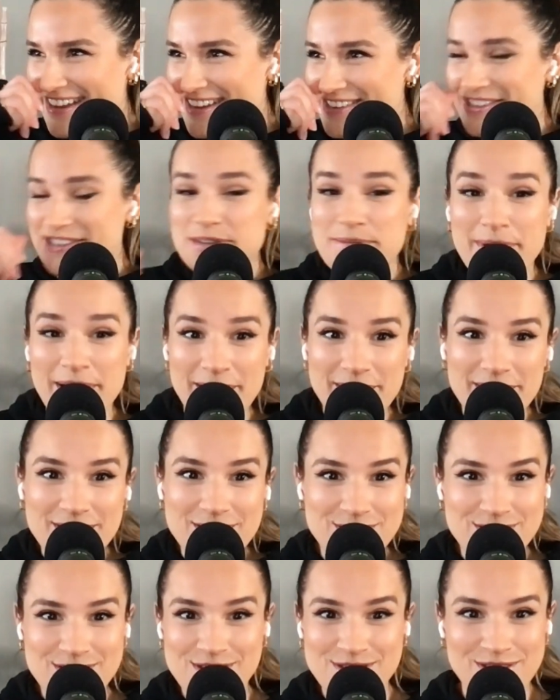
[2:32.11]
She's apparently
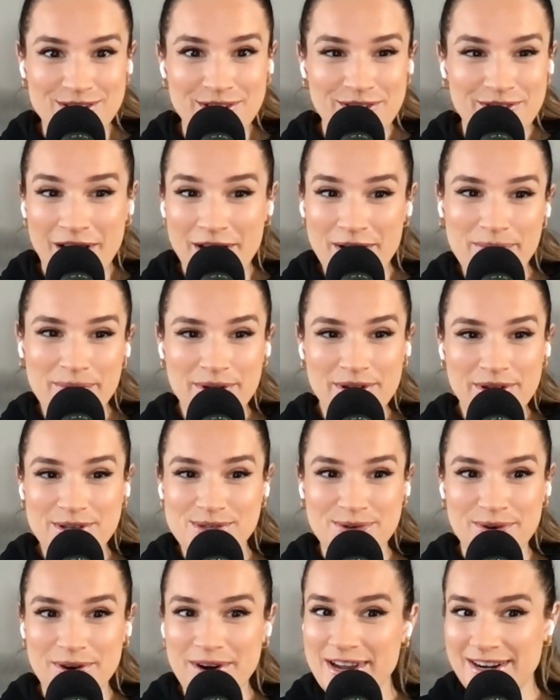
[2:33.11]
just this incredible
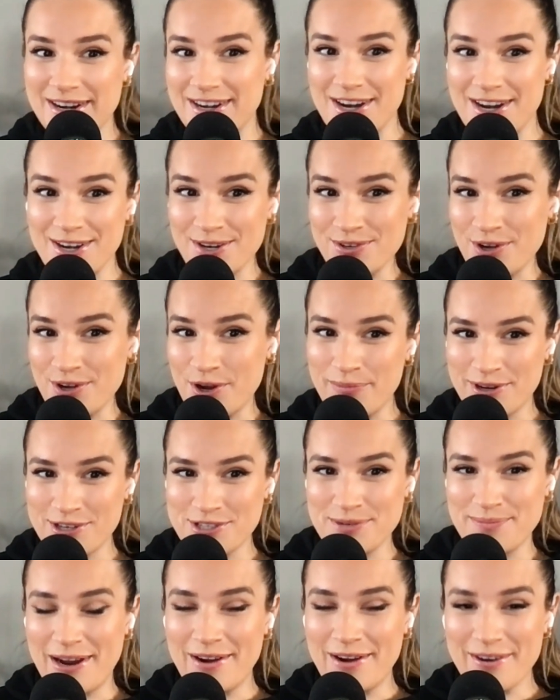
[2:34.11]
historian, and I didn't know much
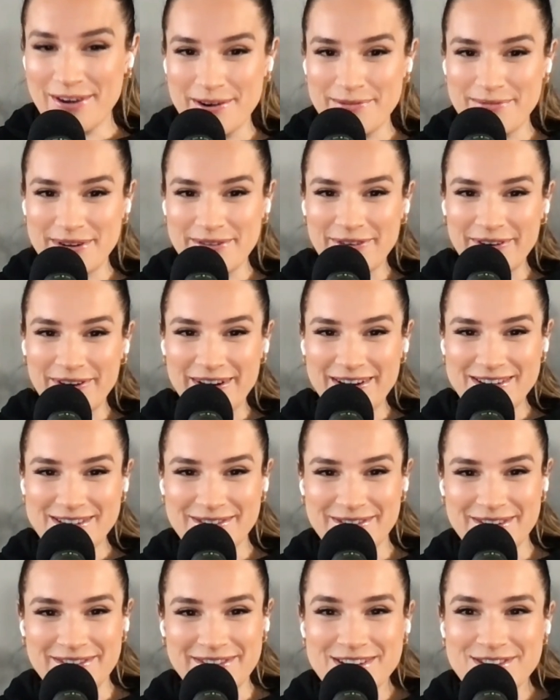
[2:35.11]
about her before
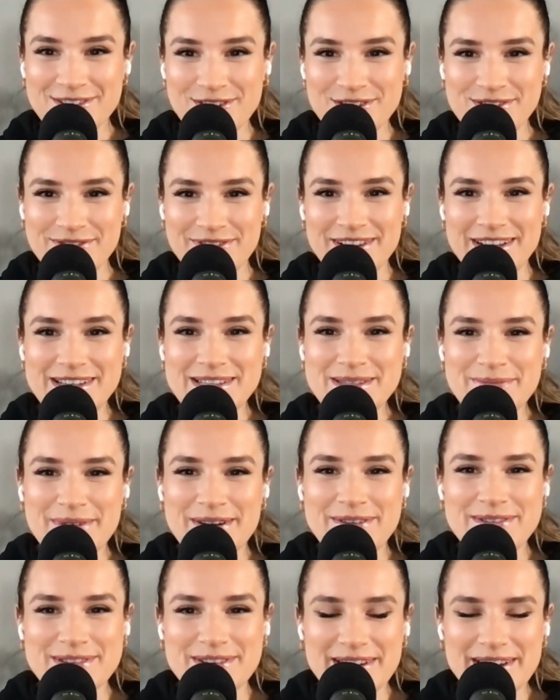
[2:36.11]
doing research for this, but
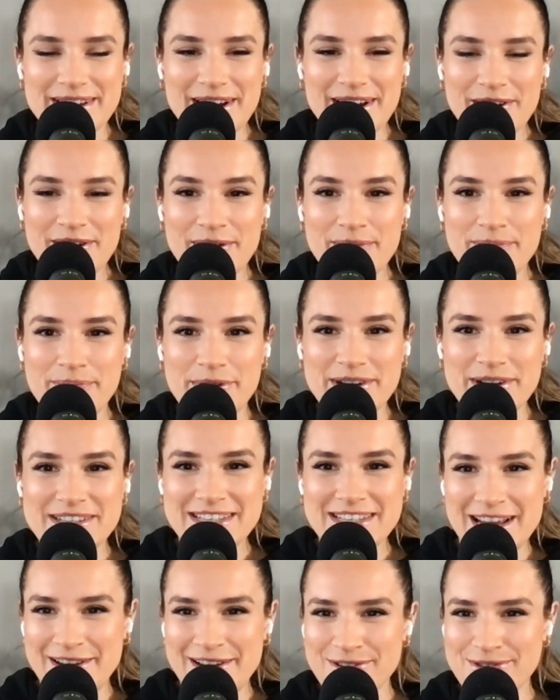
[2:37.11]
I was looking at her book,
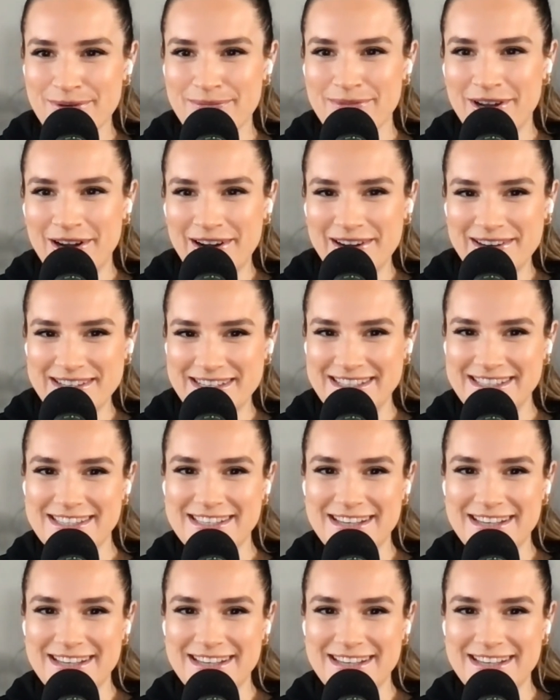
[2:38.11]
Tales from the Haunted